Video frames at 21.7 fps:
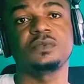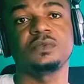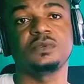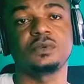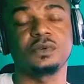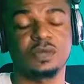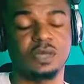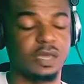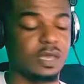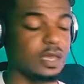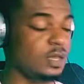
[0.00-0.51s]

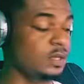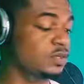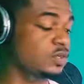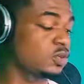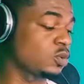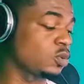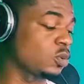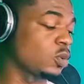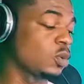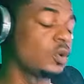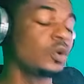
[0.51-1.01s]
Okay,
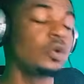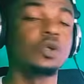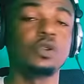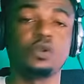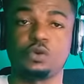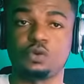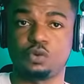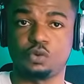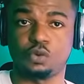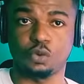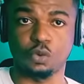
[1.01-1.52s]
so
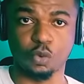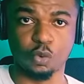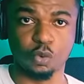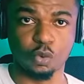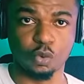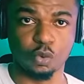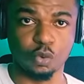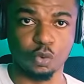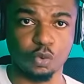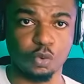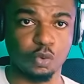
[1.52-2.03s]

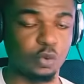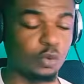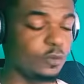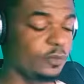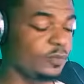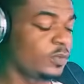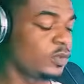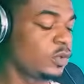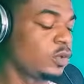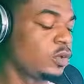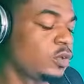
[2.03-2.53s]
do
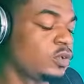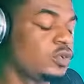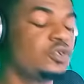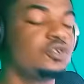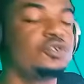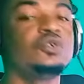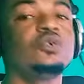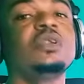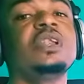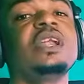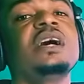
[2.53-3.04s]

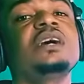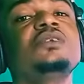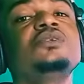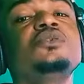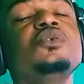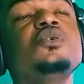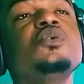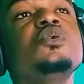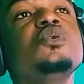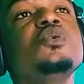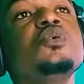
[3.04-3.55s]
so la
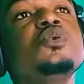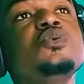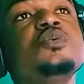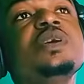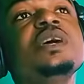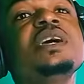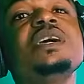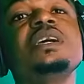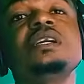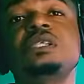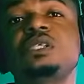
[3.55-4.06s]
do
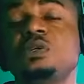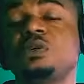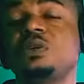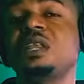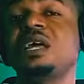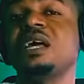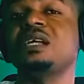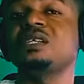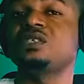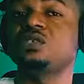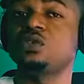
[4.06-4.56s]
re so
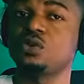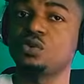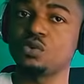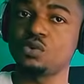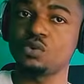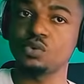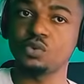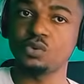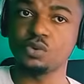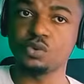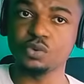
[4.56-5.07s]
la
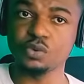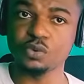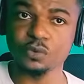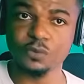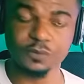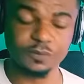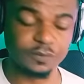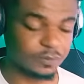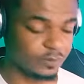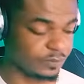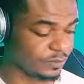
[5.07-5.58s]
so.
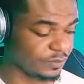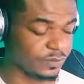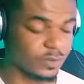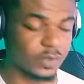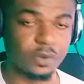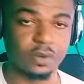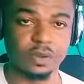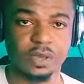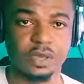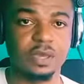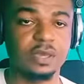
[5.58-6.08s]

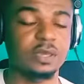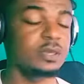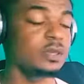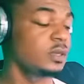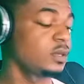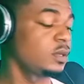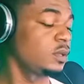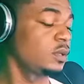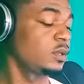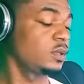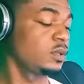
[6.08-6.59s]
Okay,
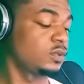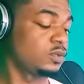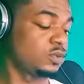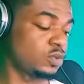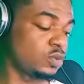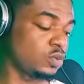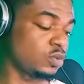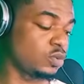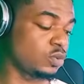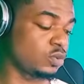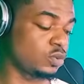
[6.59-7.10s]

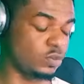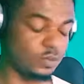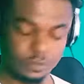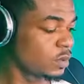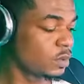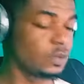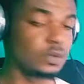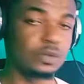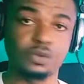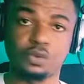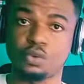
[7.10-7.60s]
do
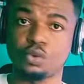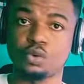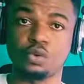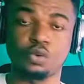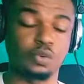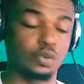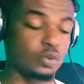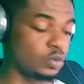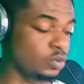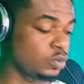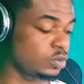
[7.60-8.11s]

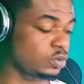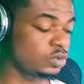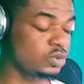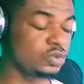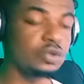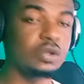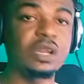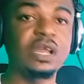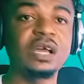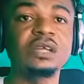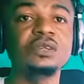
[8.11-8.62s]

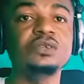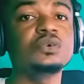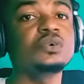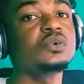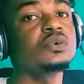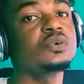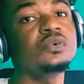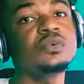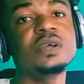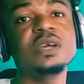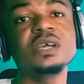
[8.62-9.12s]
so la
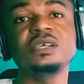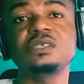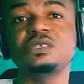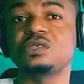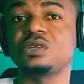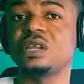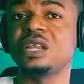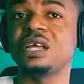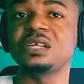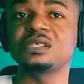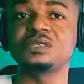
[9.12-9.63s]
do re
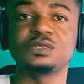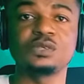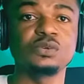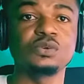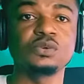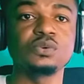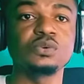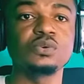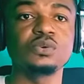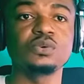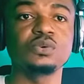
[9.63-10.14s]
so la
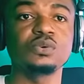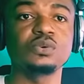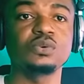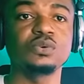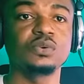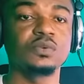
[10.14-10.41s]
so.